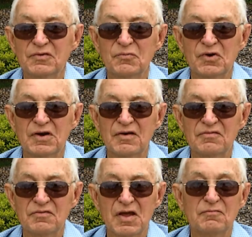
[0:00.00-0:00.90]
When that
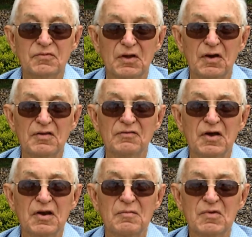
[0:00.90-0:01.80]
thing fell, it
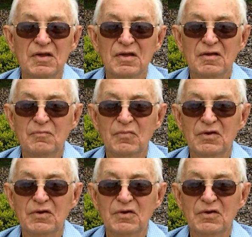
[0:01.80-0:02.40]
got him. But